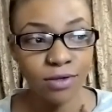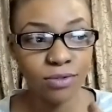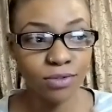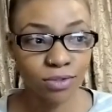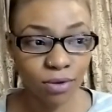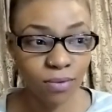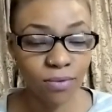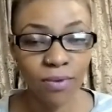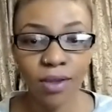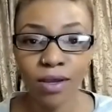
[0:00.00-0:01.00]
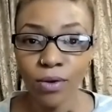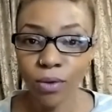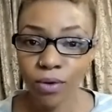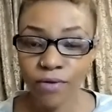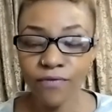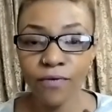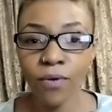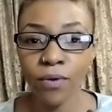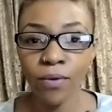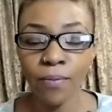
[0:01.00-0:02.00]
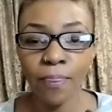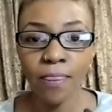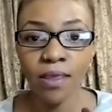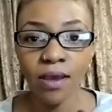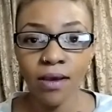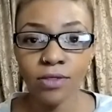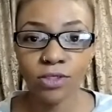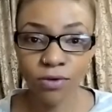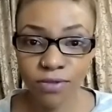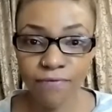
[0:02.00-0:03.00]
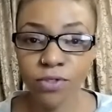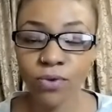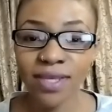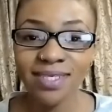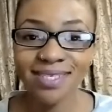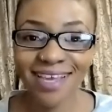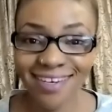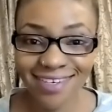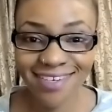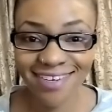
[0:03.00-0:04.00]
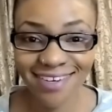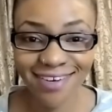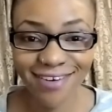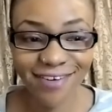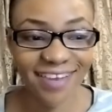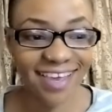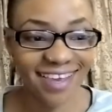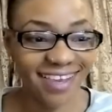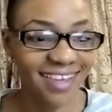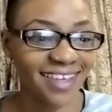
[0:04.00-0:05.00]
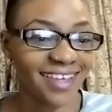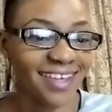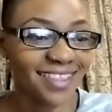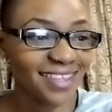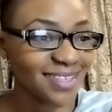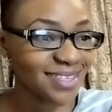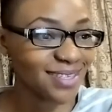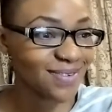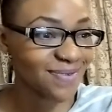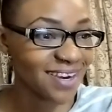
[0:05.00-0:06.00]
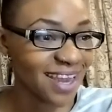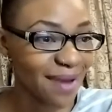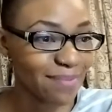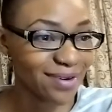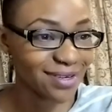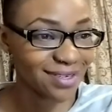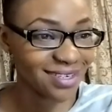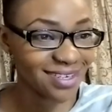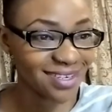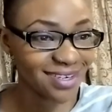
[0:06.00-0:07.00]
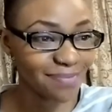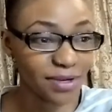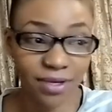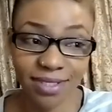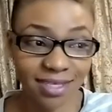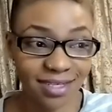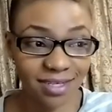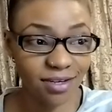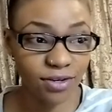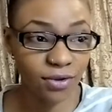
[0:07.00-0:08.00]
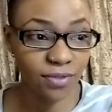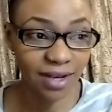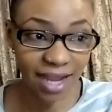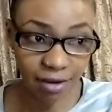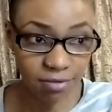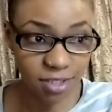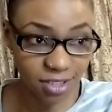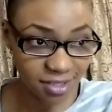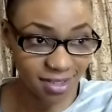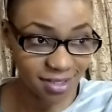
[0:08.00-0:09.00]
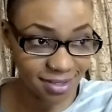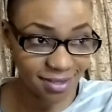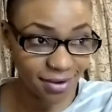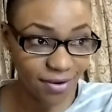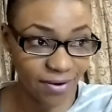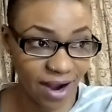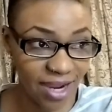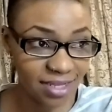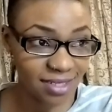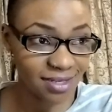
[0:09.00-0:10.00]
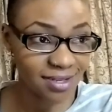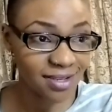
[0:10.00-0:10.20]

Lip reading: So in order for Joseph to ascend, okay, this is what happened, because he didn't know the languages, all right?